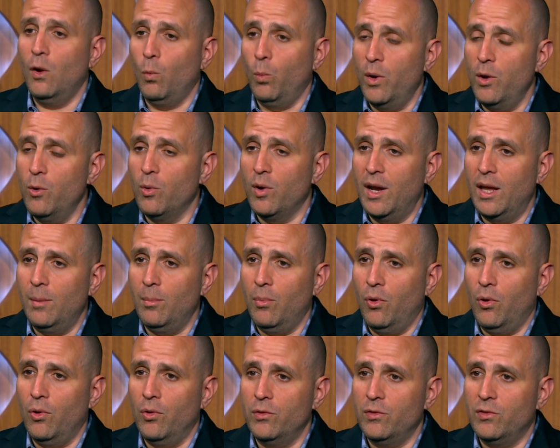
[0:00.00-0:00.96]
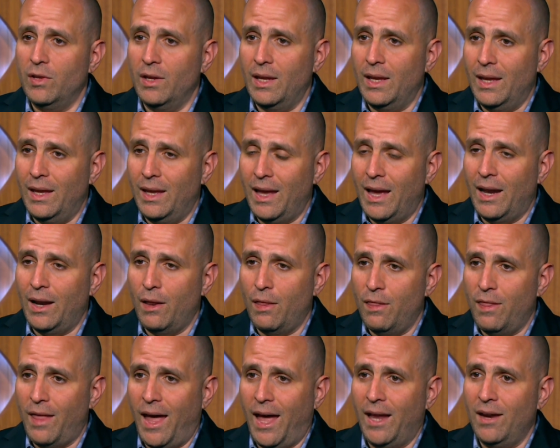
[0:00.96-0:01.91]
We were able to get
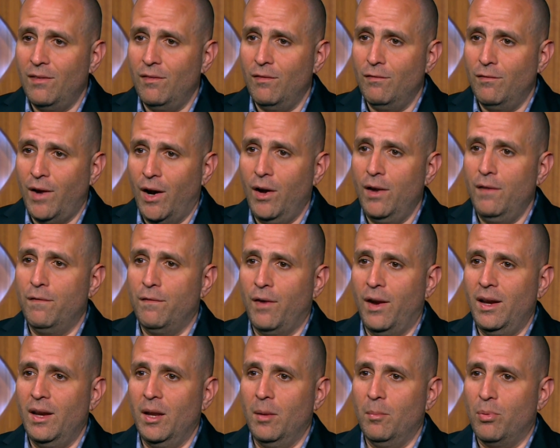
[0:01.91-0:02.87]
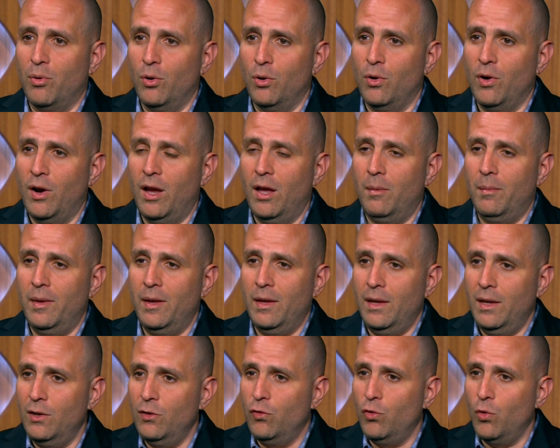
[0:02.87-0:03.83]
that very frightening program
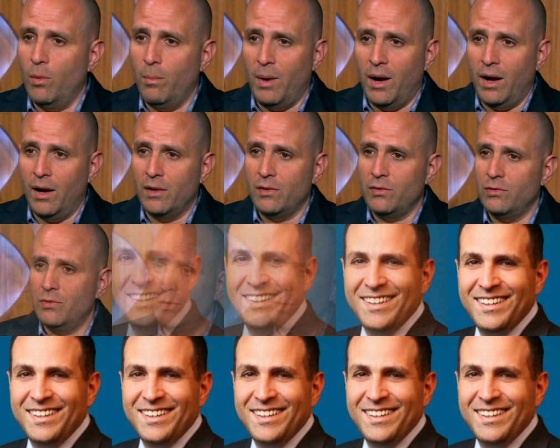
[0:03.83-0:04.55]
into a box.